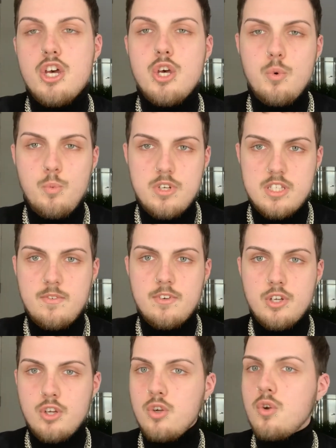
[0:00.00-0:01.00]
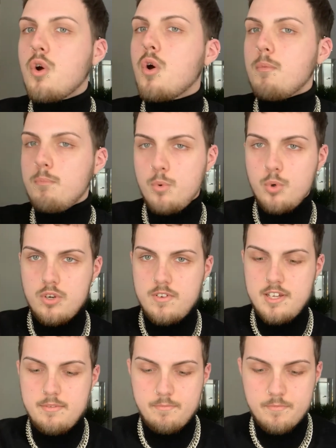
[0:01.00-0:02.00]
Wanted something new, bored of
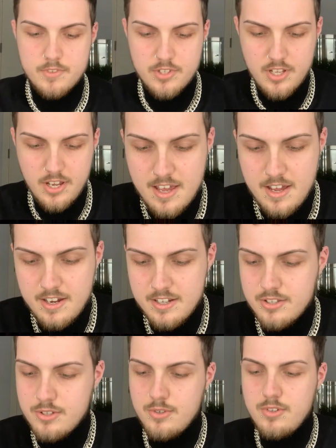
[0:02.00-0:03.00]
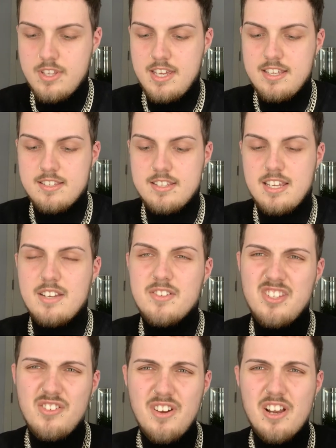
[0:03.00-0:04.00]
it. So I saw this, and I
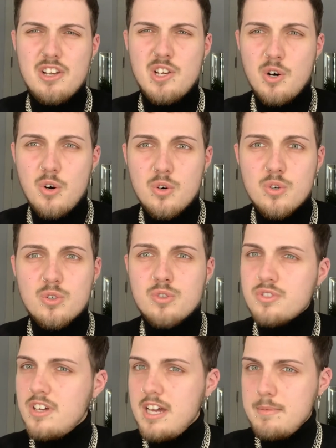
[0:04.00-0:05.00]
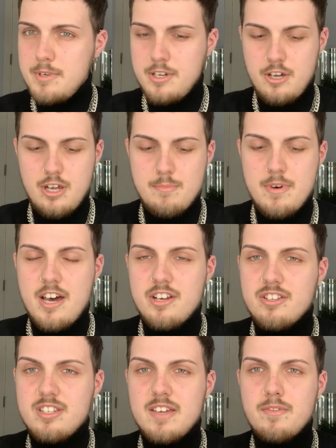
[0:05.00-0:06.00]
saw it a long time ago, but I
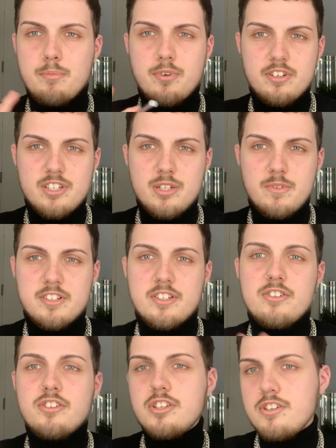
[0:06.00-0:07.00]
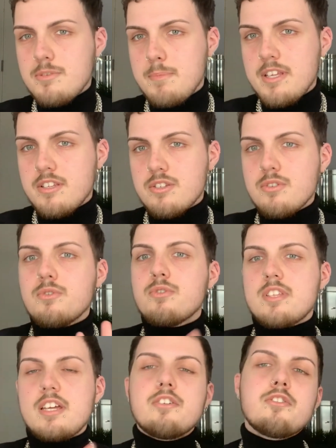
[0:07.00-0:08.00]
just never branched into it because I used to use pencils,
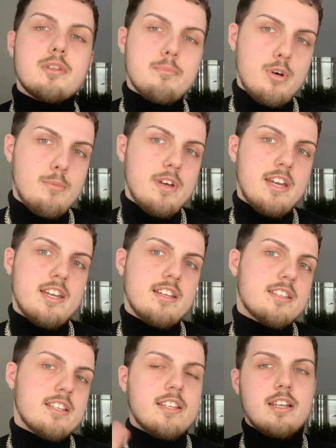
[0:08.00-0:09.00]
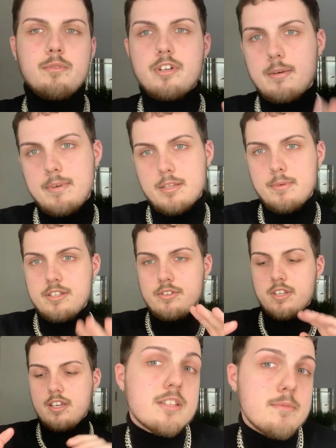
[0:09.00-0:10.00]
then I got the pomade, and then I want to go back to pencils
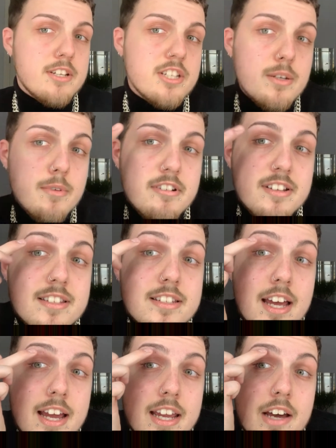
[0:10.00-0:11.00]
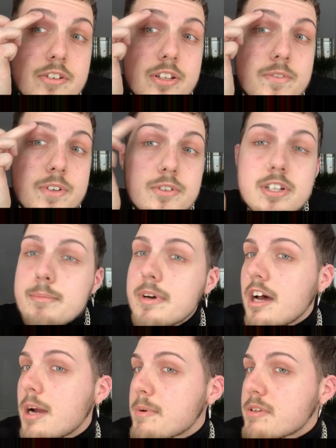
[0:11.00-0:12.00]
again. So I'm actually wearing it today. I've just filled in
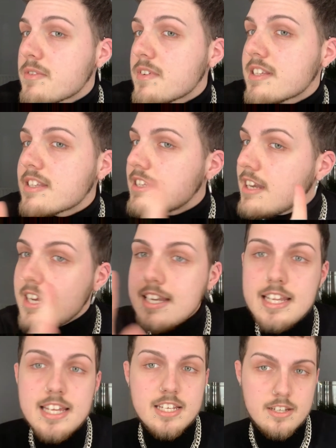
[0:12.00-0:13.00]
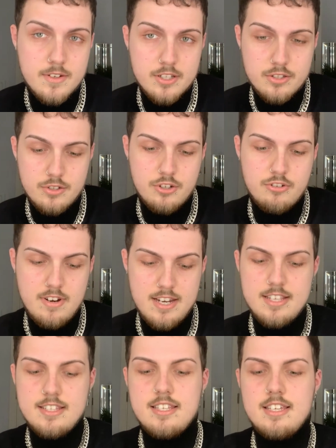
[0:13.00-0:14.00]
my eyebrows a bit slightly, nothing too
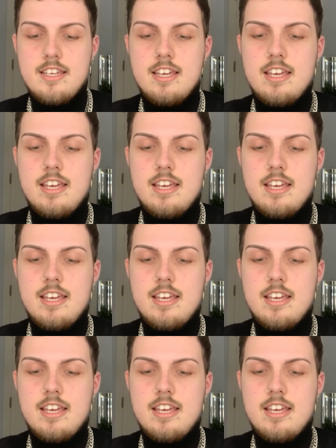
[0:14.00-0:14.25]
crazy.